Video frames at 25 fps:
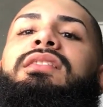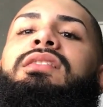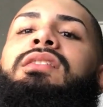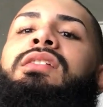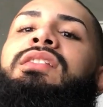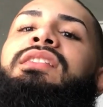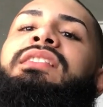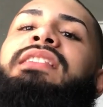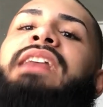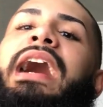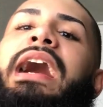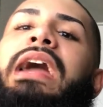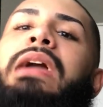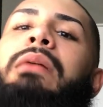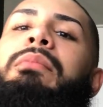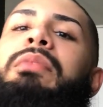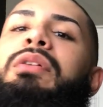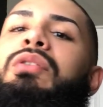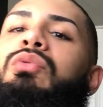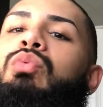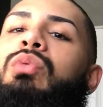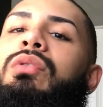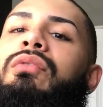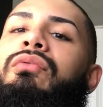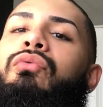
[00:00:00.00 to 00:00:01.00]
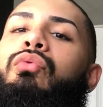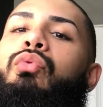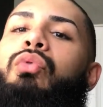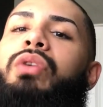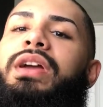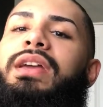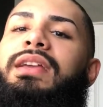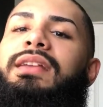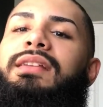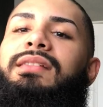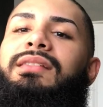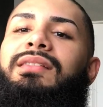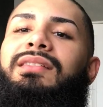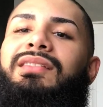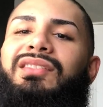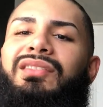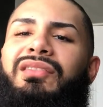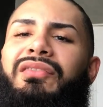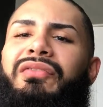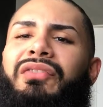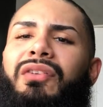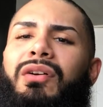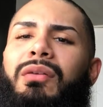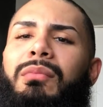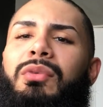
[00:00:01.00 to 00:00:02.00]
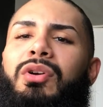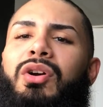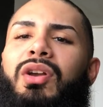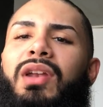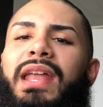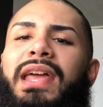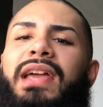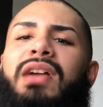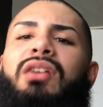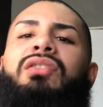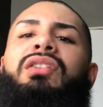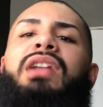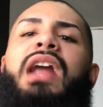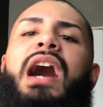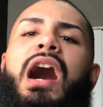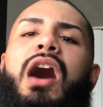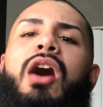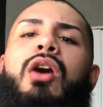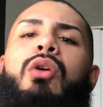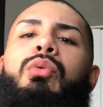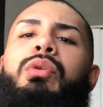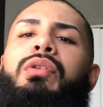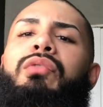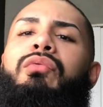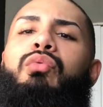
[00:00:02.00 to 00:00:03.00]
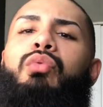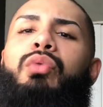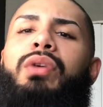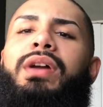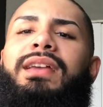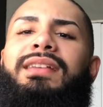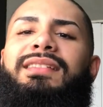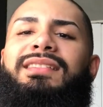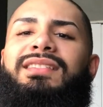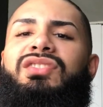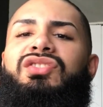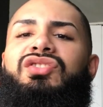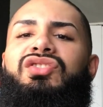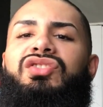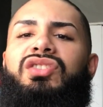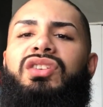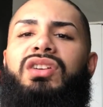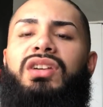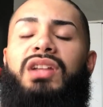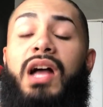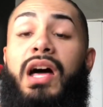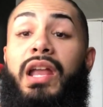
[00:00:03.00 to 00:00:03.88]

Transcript: the diamond with wings, you feel me? Or like an owl with wings and shit.